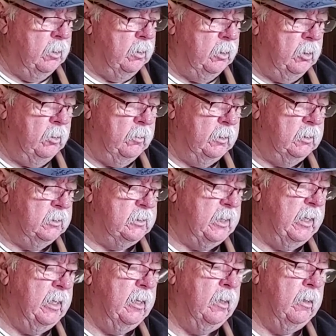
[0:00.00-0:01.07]
new in
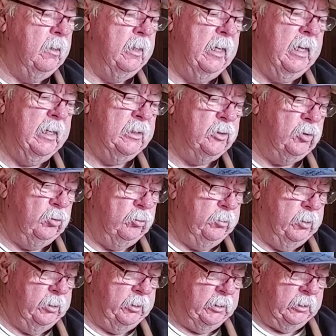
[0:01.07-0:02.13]
town, I do
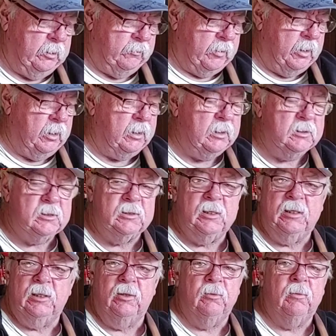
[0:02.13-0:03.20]
believe. I ain't
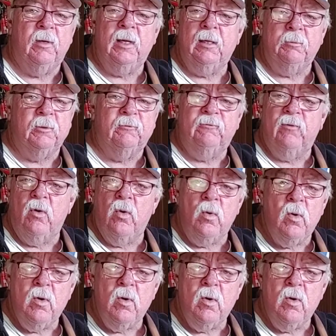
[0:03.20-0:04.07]
seen you around before.